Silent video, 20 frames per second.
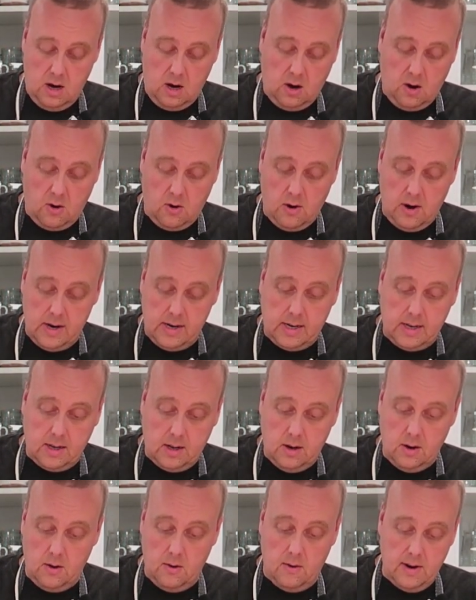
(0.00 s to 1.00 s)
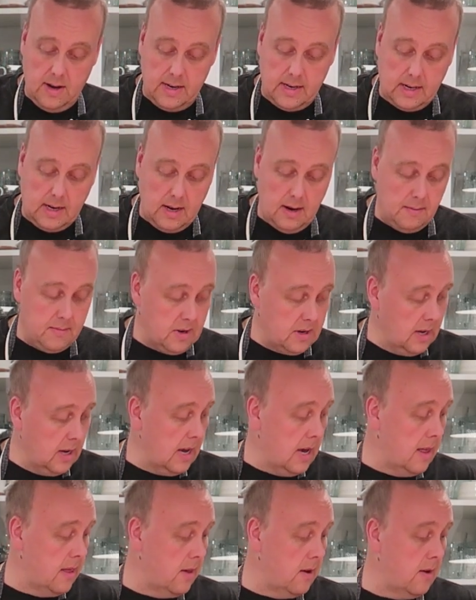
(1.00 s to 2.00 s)
crust dough has come
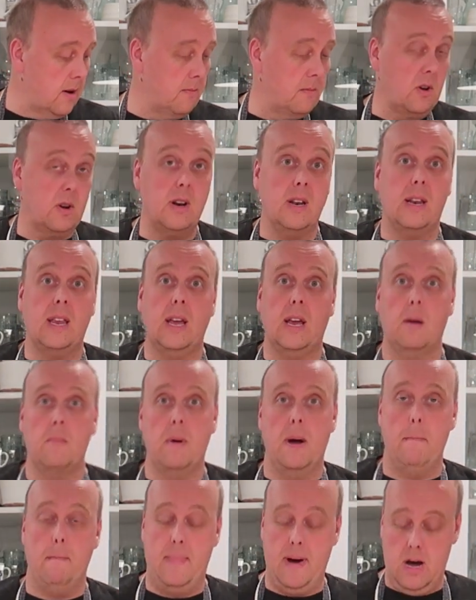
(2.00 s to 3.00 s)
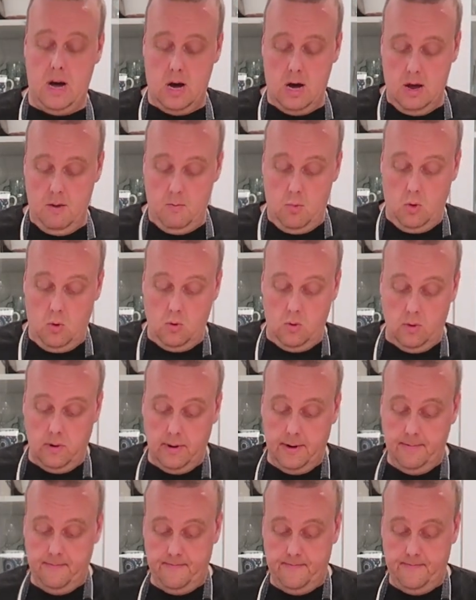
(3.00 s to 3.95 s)
together, I'm going to take my pie mold